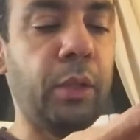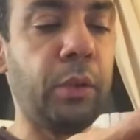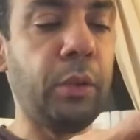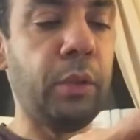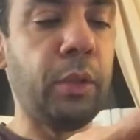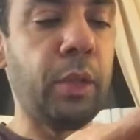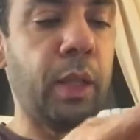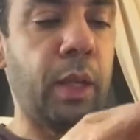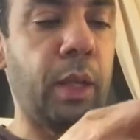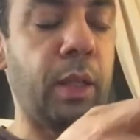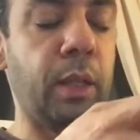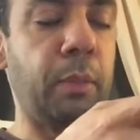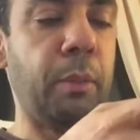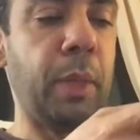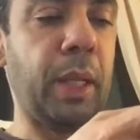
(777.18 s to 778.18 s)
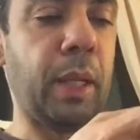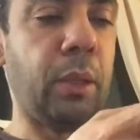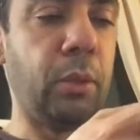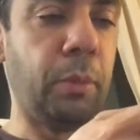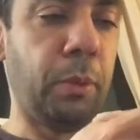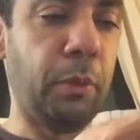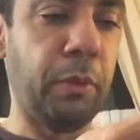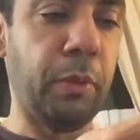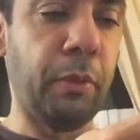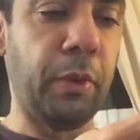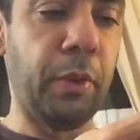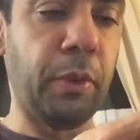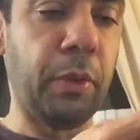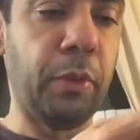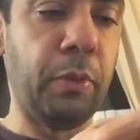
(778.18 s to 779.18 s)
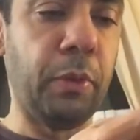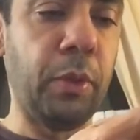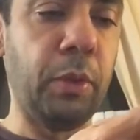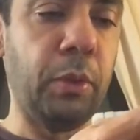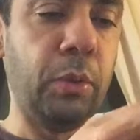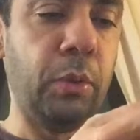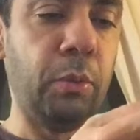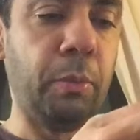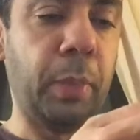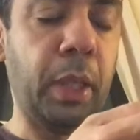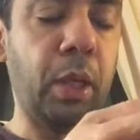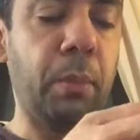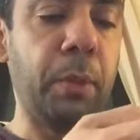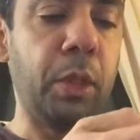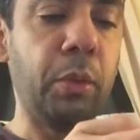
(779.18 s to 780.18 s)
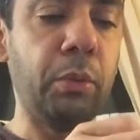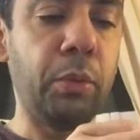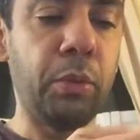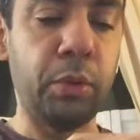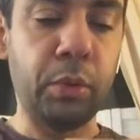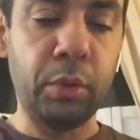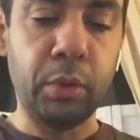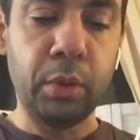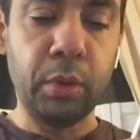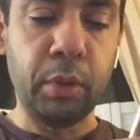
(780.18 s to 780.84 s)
those, make a loop of the first few pickup notes.